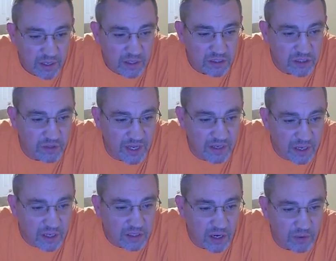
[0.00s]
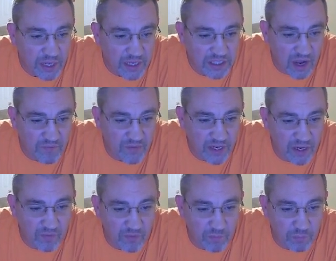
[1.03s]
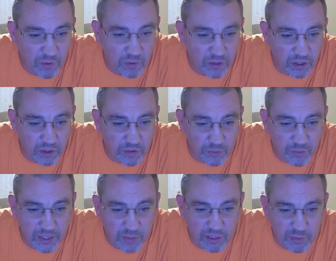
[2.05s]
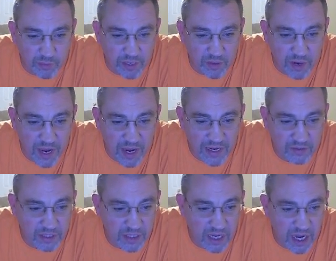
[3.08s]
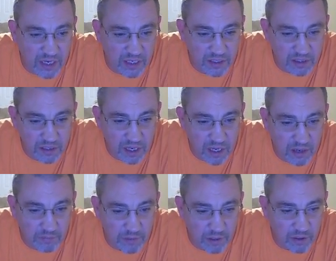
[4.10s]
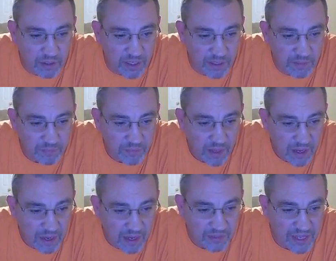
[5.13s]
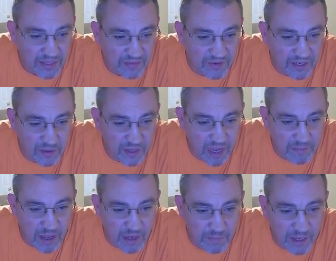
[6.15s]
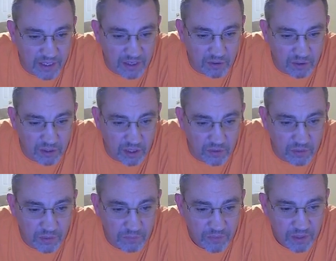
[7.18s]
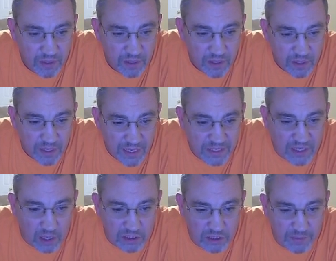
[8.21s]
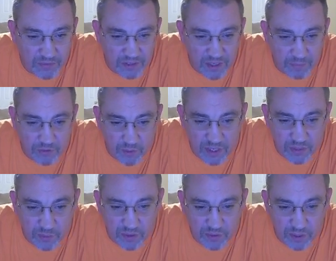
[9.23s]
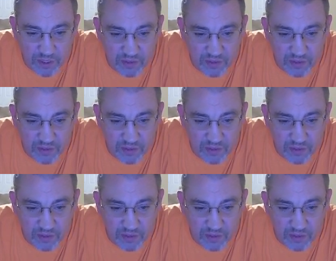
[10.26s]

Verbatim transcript: So then, Tony, I saw a video from Brewer, the little 333 crying out to God, um, learning I think the video came out about a year ago. He talks about the number 333.